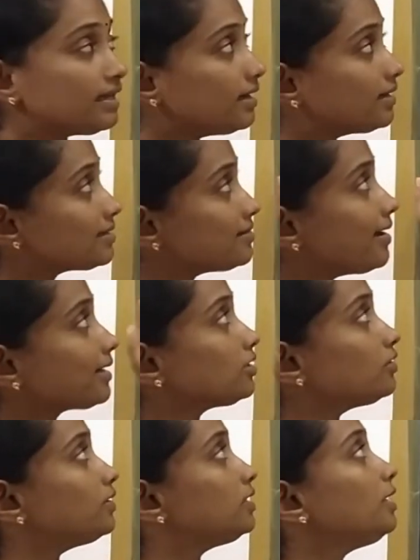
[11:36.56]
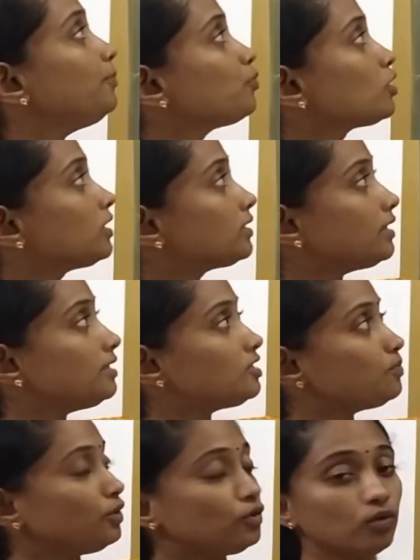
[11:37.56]
last activity, that
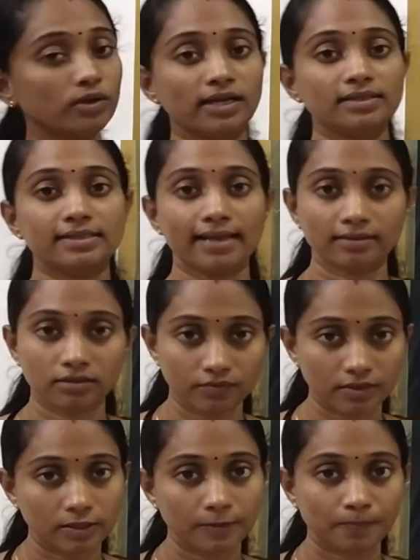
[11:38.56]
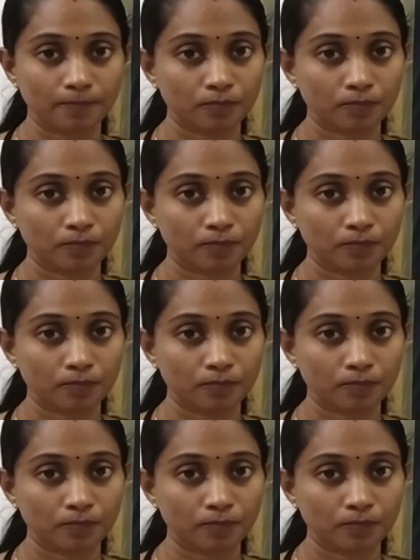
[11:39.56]
is Diffusion's activity.